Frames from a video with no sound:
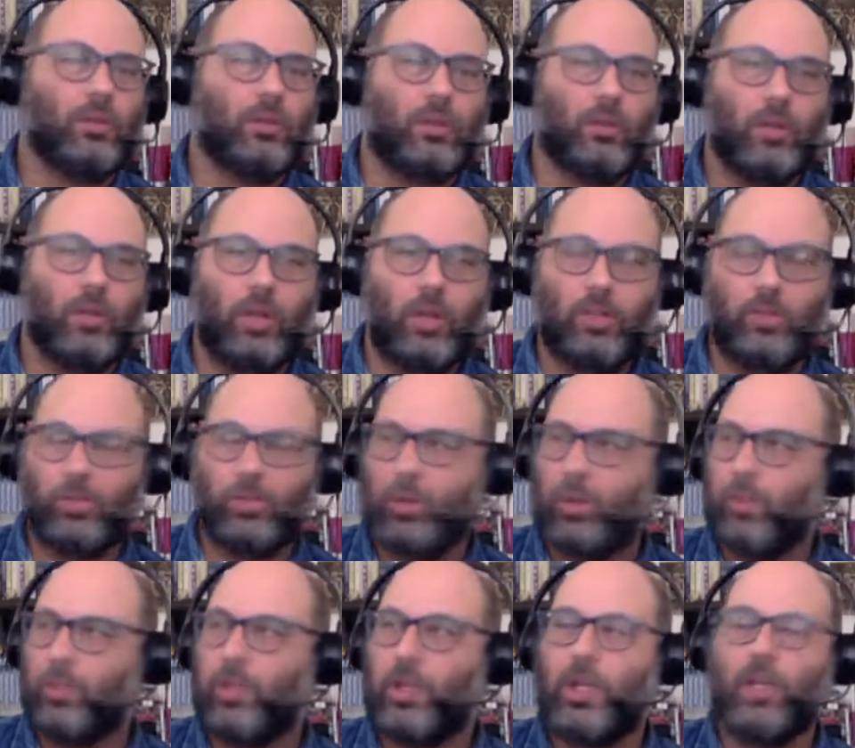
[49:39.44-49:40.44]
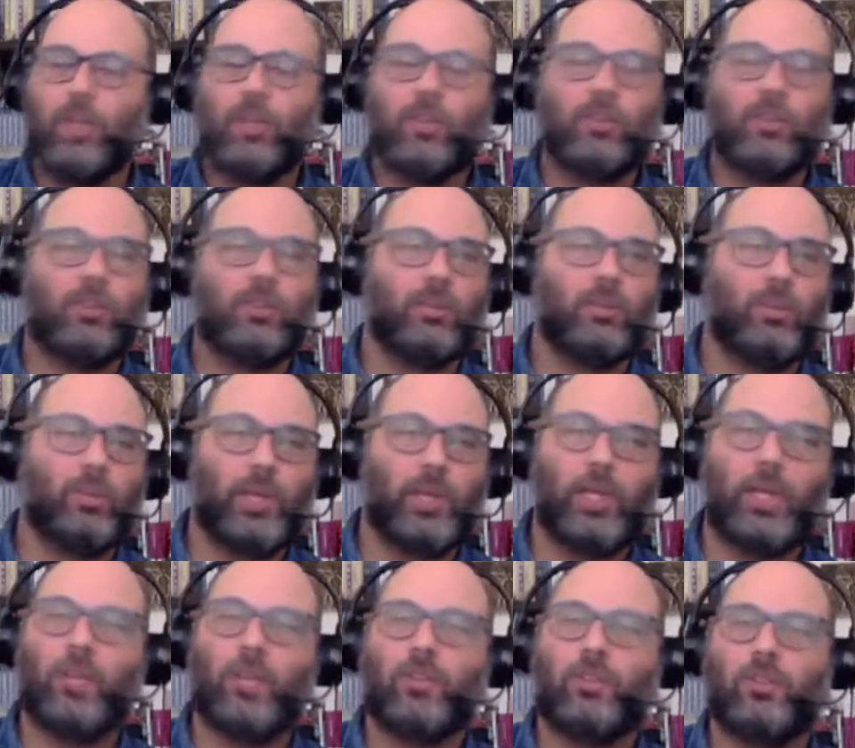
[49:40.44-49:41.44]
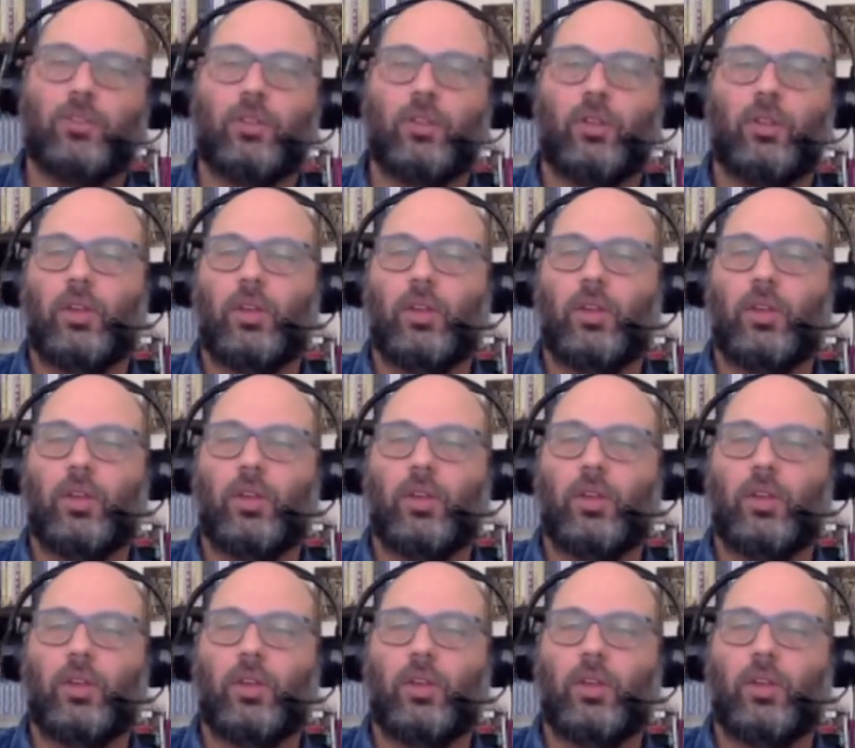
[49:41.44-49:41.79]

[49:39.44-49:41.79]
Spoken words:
screenplays, plays.